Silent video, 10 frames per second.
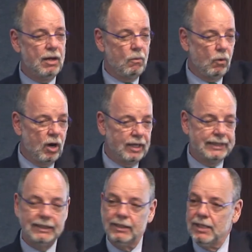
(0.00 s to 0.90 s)
work
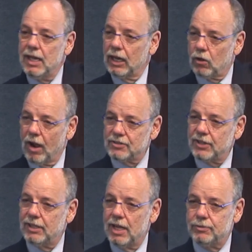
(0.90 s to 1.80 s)
across
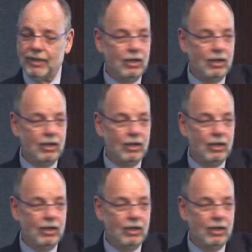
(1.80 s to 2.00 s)
the country,